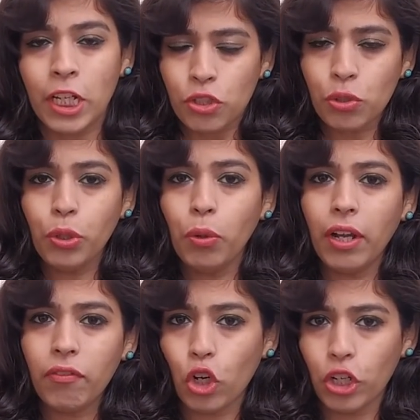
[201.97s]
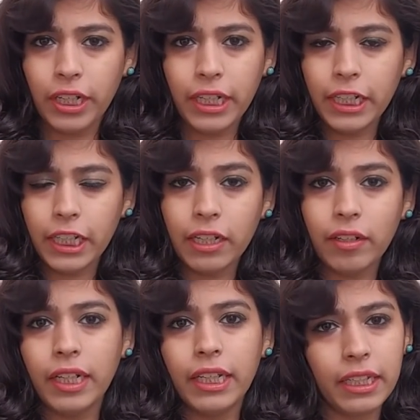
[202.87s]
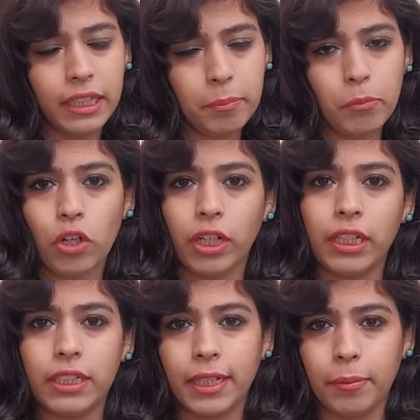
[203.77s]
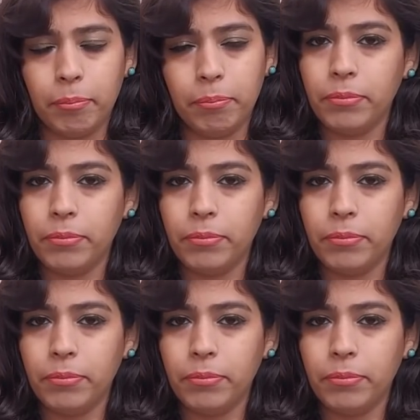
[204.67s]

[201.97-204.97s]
So you have already done reading in the morning time.